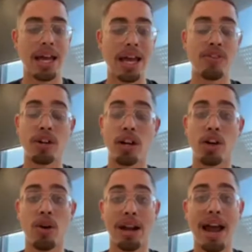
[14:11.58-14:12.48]
and they're going to
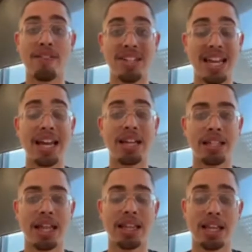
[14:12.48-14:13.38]
go ahead and have data
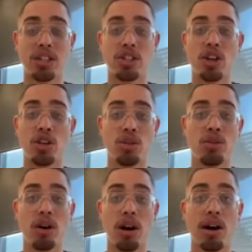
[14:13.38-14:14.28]
that they can show
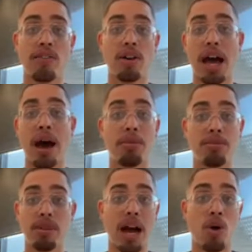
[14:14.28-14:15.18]
you of
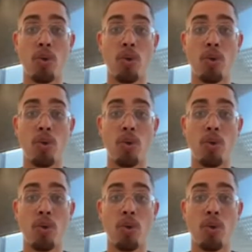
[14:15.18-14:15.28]
how